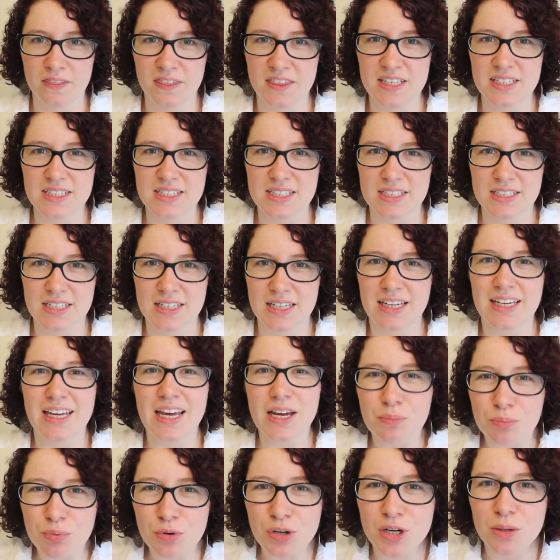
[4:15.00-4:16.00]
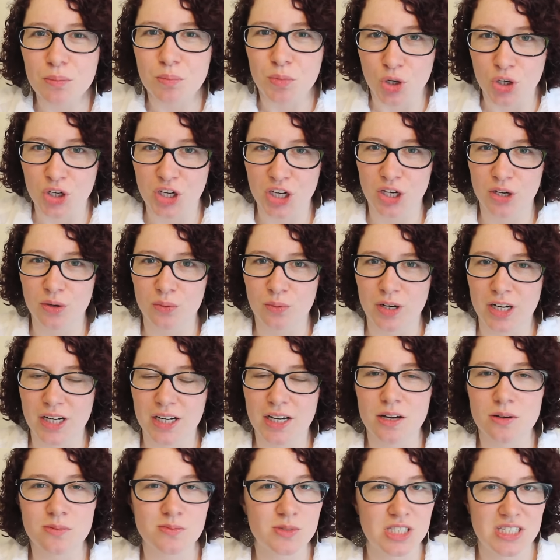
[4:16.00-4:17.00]
This can get pretty murky when it
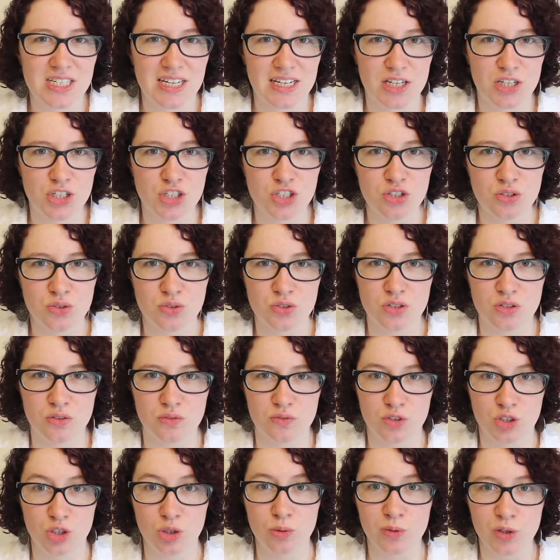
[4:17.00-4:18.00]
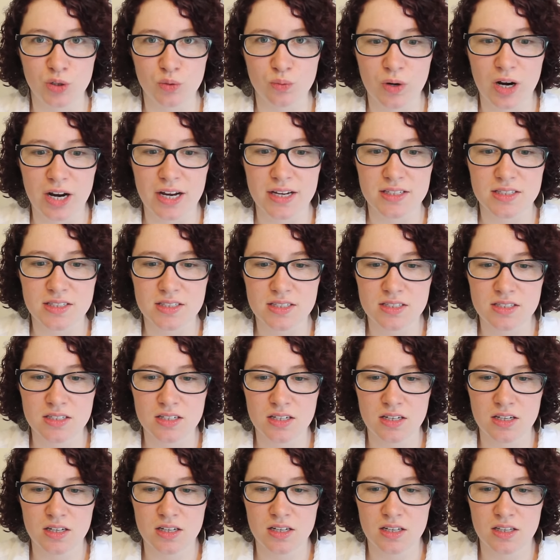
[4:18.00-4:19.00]
comes to issues of human rights.
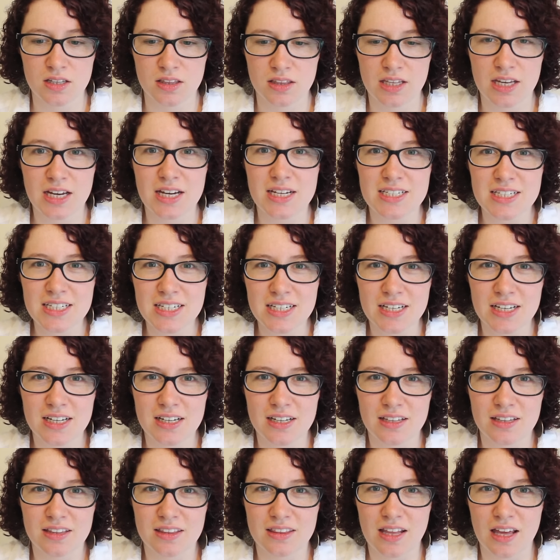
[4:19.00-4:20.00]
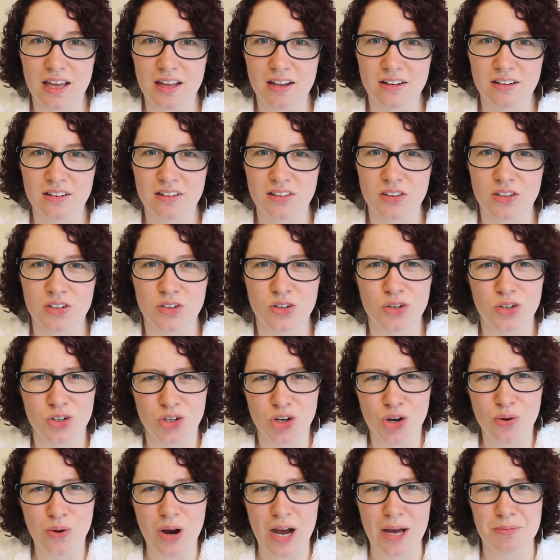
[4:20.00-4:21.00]
The idea that there are
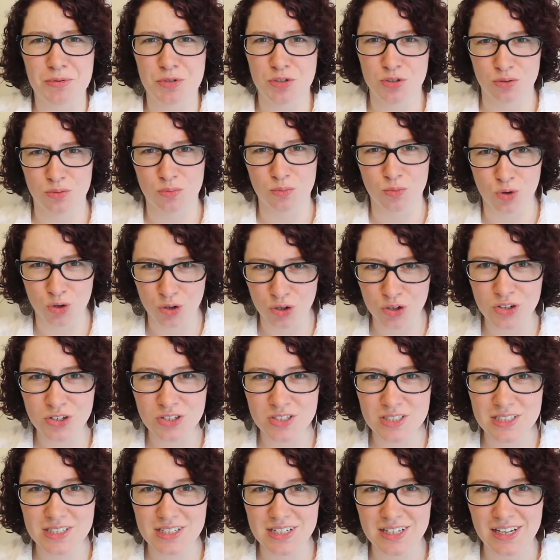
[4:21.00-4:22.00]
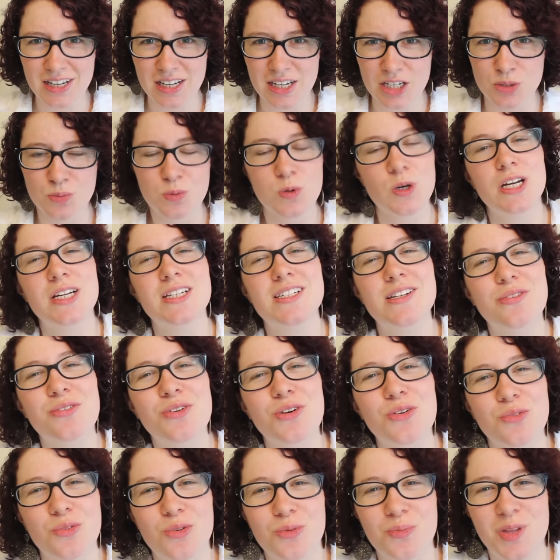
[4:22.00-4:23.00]
no absolute morals is pretty
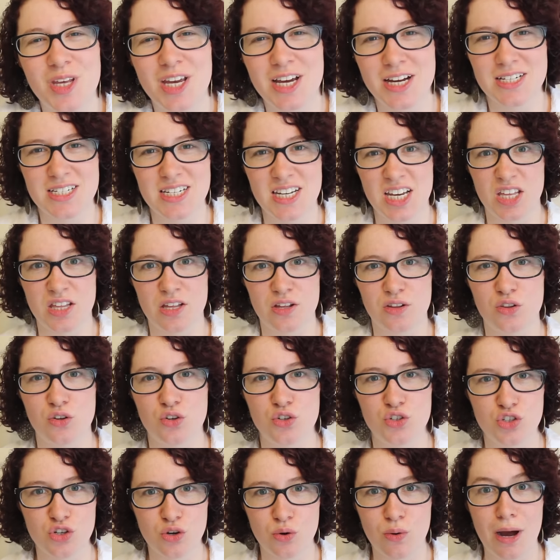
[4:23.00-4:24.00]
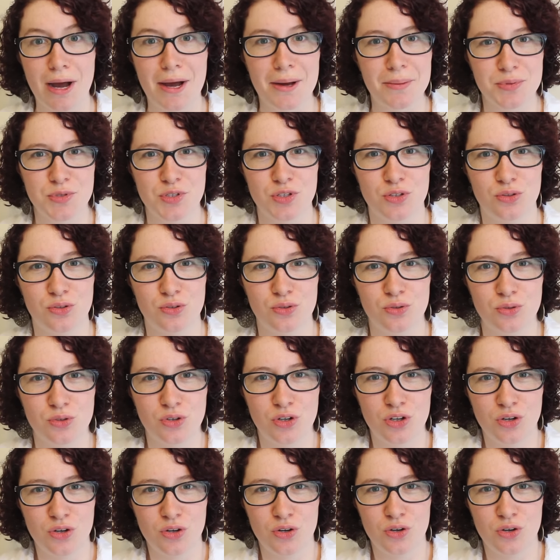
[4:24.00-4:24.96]
different from the idea that there's no absolute